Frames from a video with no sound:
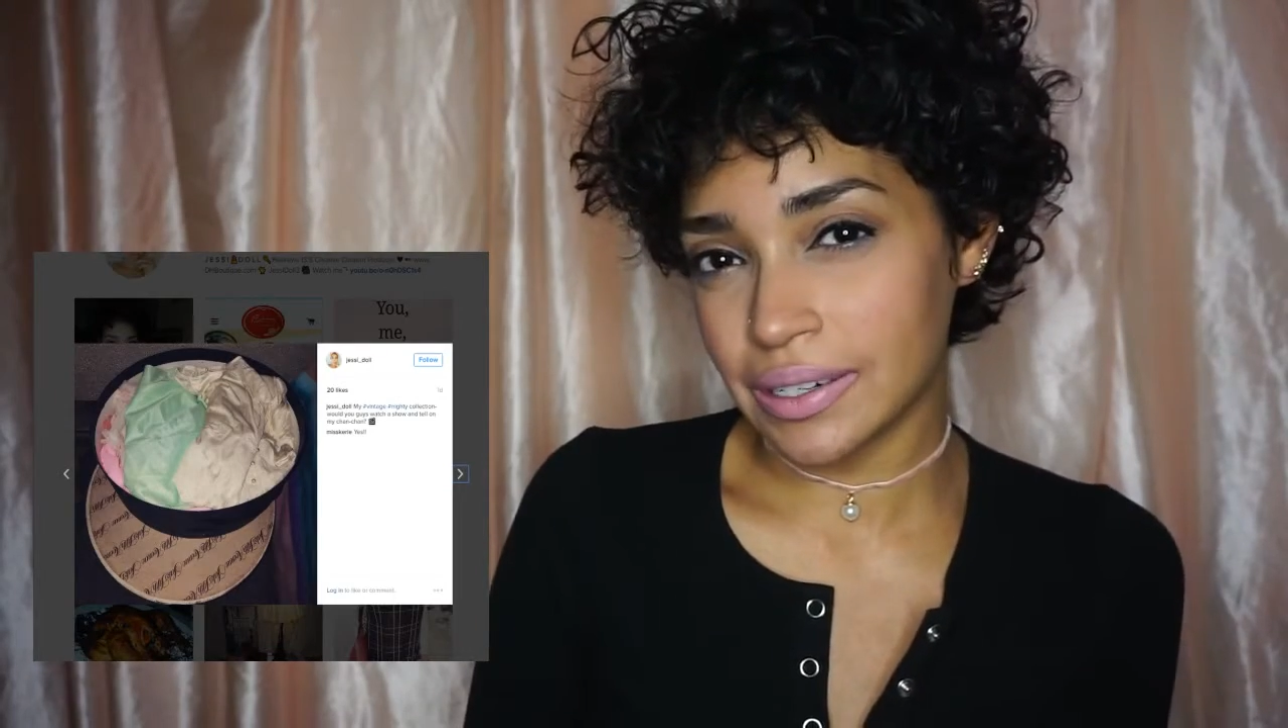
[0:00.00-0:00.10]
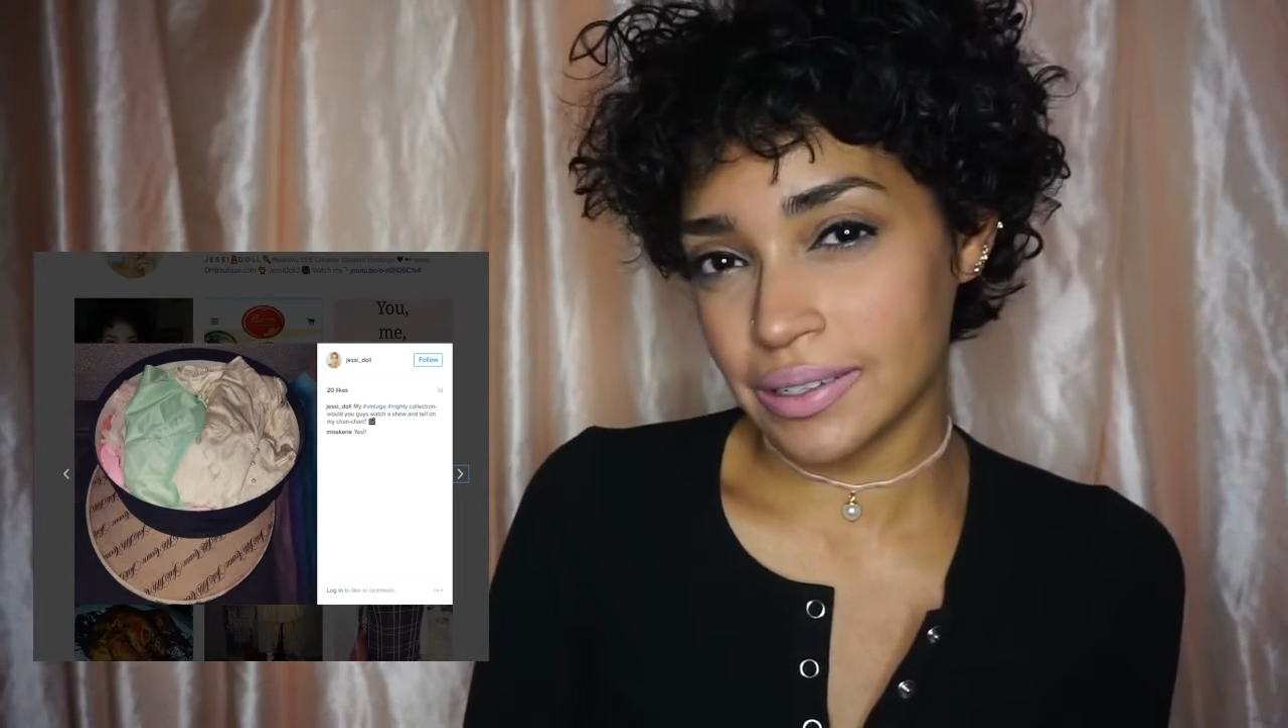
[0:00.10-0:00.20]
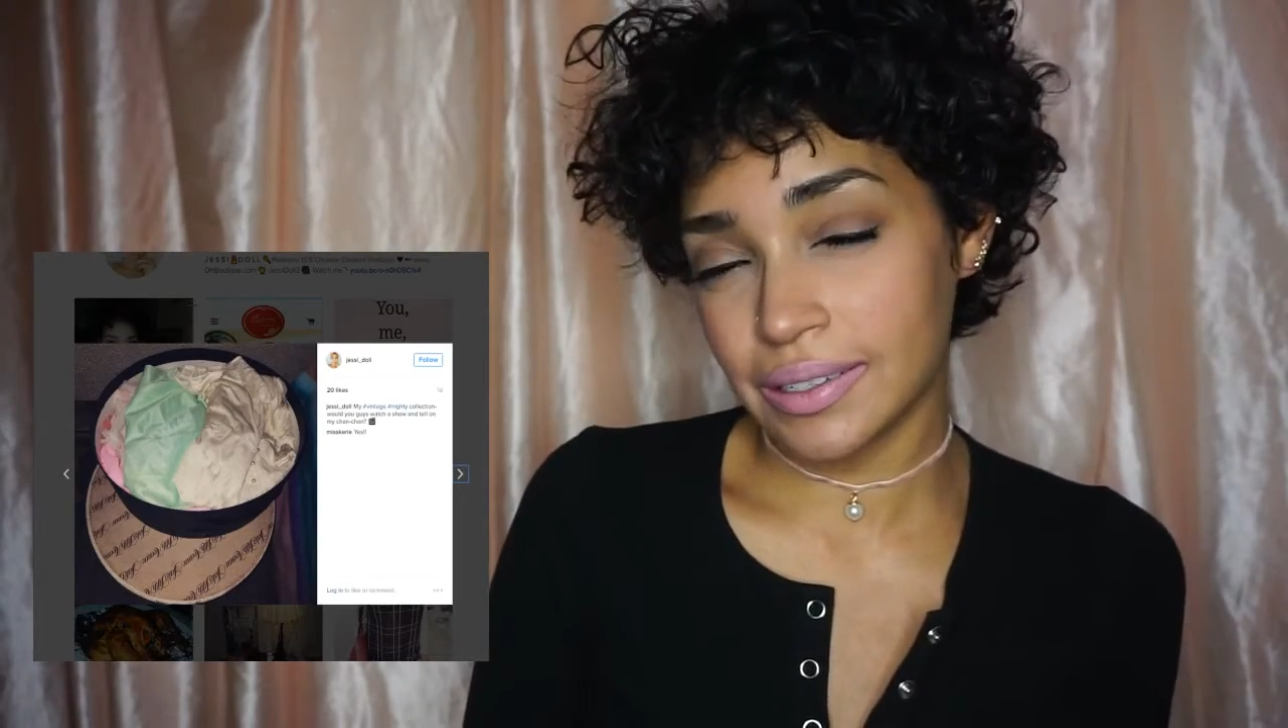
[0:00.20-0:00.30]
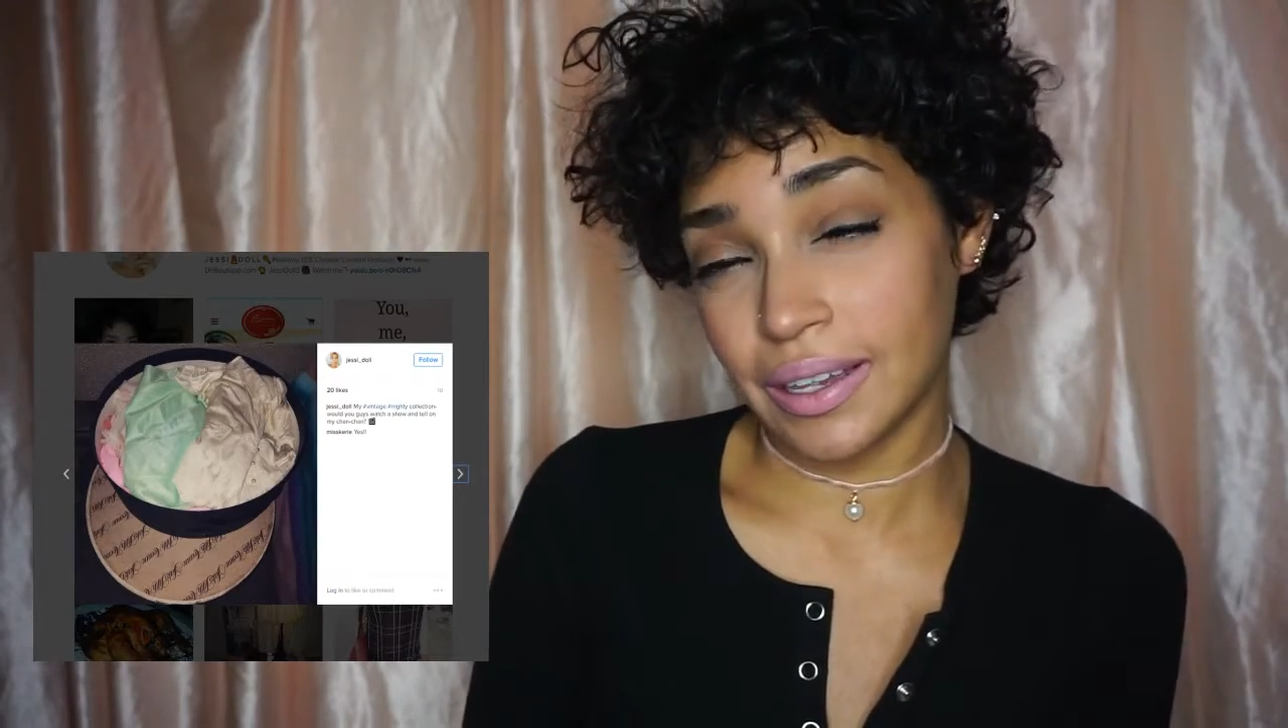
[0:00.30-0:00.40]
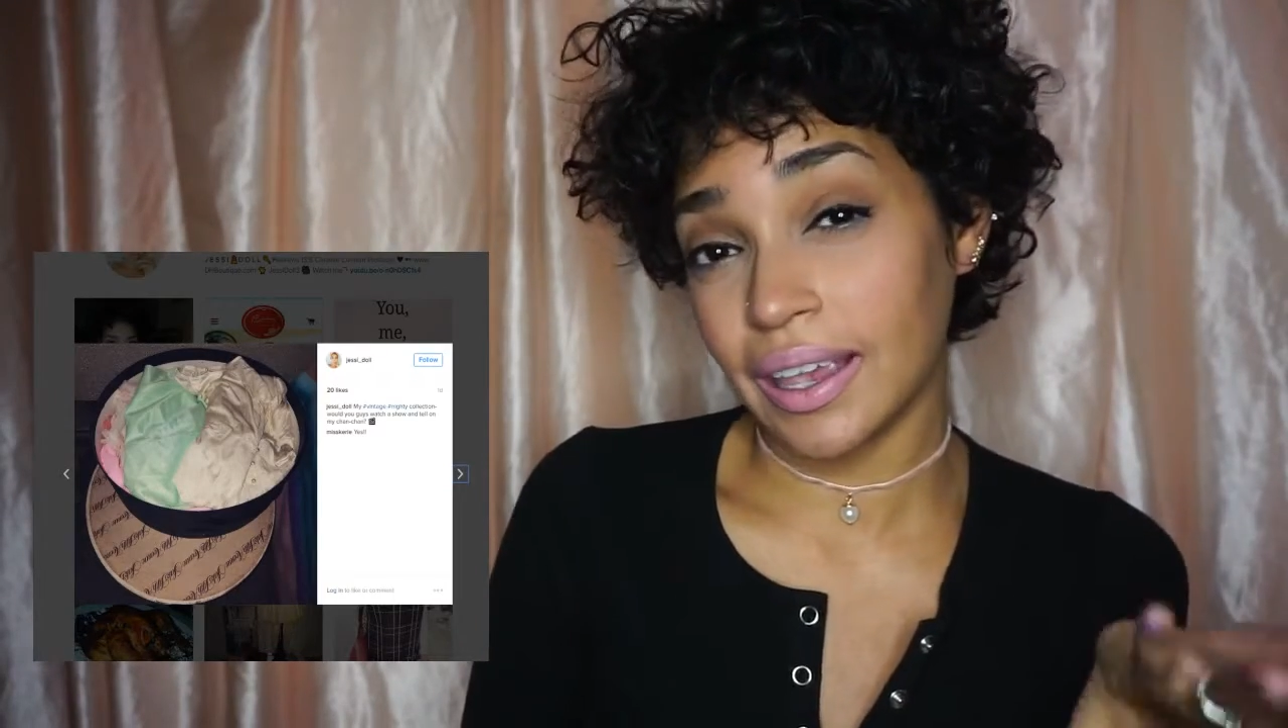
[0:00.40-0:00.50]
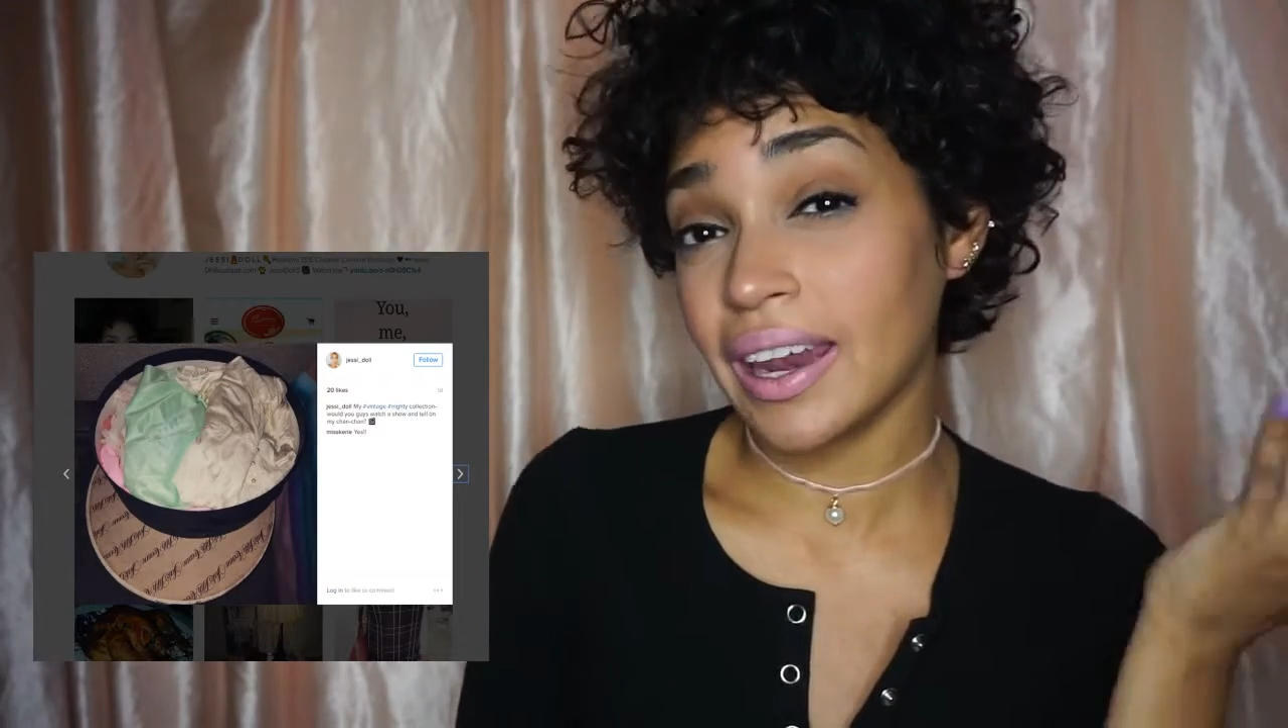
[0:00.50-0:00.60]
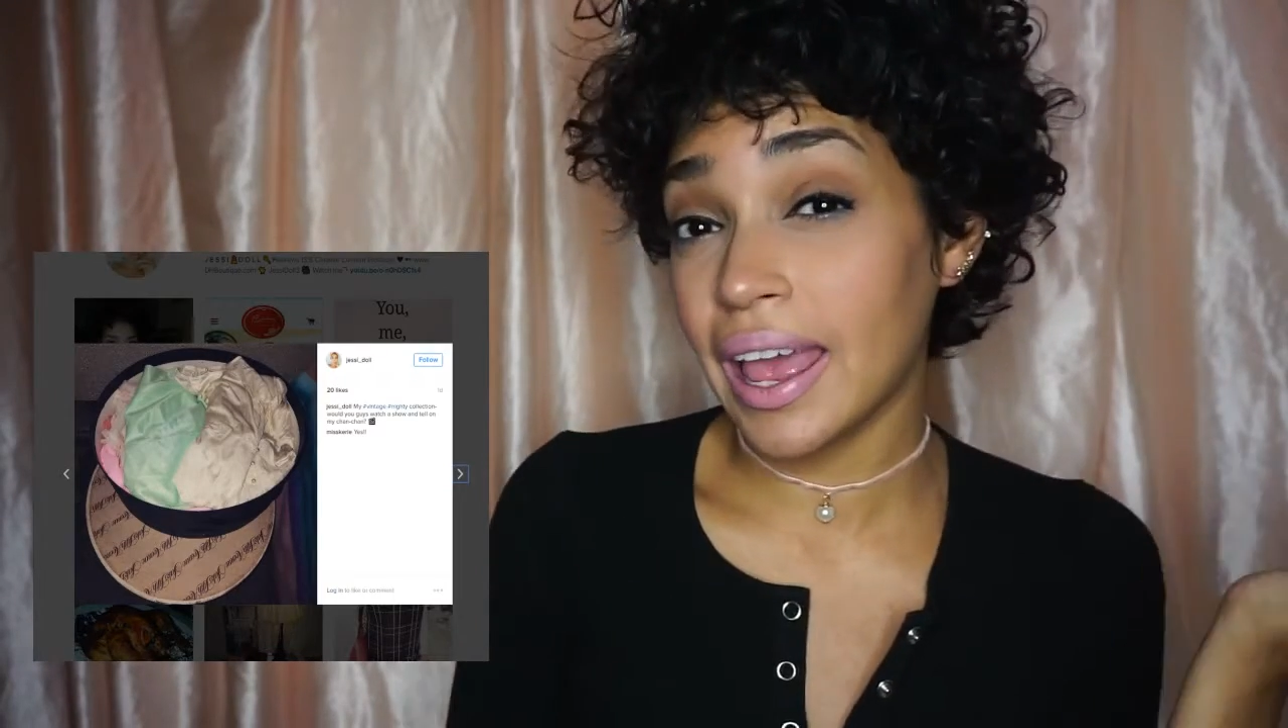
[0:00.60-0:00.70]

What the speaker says: in seeing it,